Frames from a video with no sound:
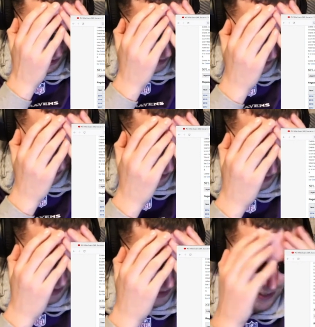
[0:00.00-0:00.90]
see like
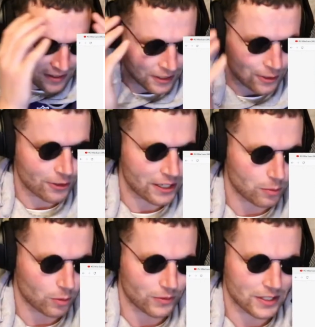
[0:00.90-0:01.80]
this. This is
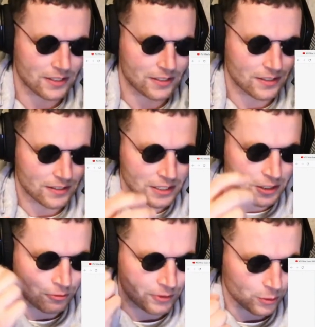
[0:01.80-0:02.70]
incredible. This
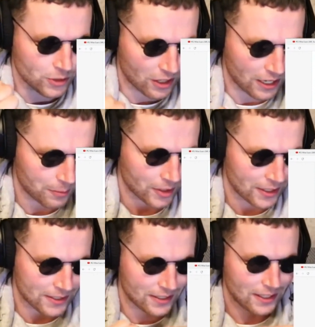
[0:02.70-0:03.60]
is real time,
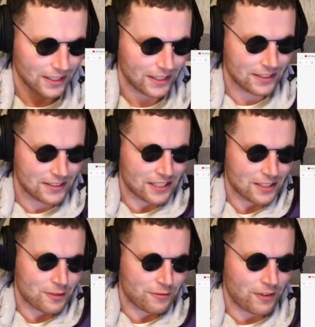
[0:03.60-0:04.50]
guys. This
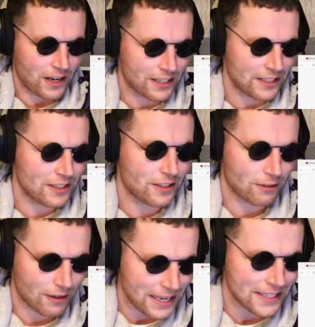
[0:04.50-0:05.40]
is fucking
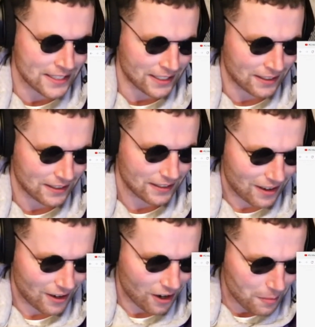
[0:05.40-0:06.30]
crazy.
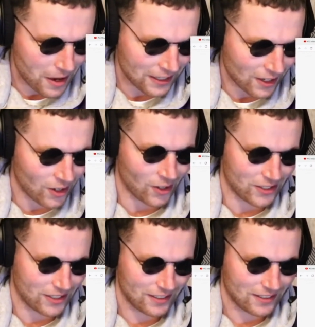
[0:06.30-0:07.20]
Oh my
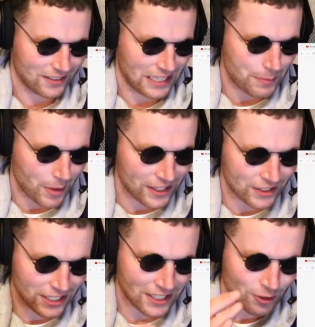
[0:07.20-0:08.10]
God. He might have
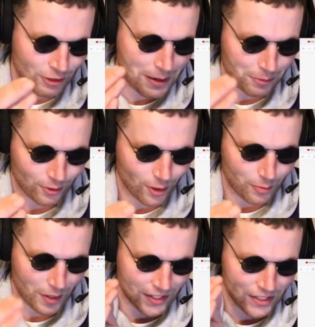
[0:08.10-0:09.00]
just scraped through
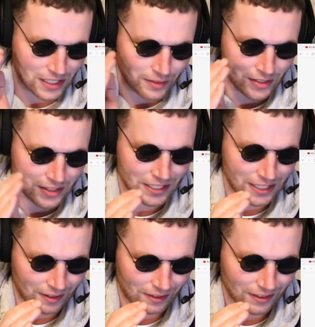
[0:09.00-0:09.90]
by the skin of his
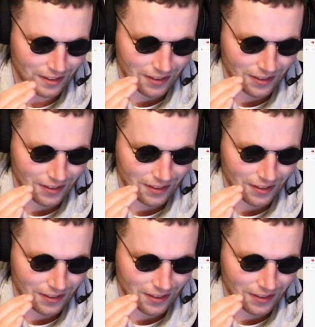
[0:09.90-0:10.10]
teeth